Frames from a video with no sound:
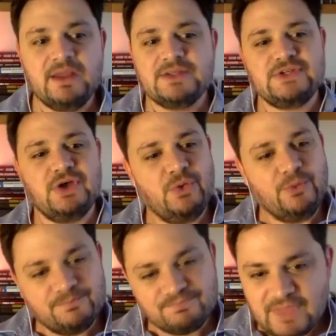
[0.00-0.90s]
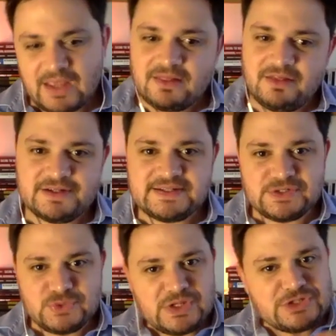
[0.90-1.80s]
So there's a
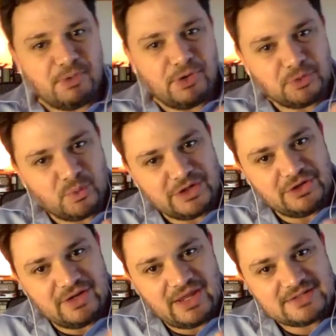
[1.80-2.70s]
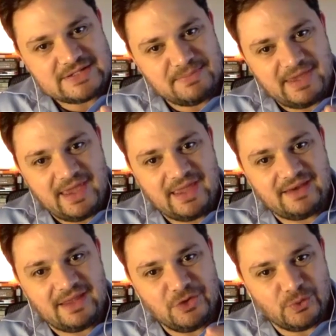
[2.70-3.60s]
sweet spot where you need to be
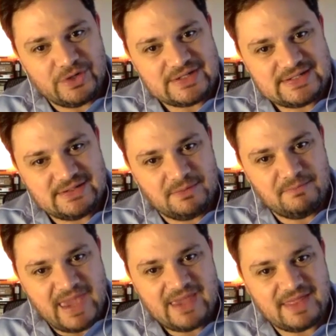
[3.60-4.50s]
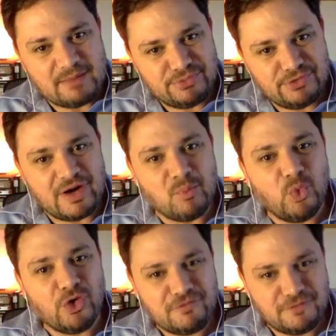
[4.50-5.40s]
in order to make that program
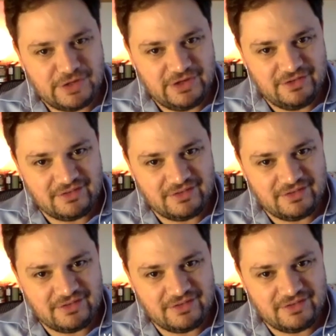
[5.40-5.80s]
work for you.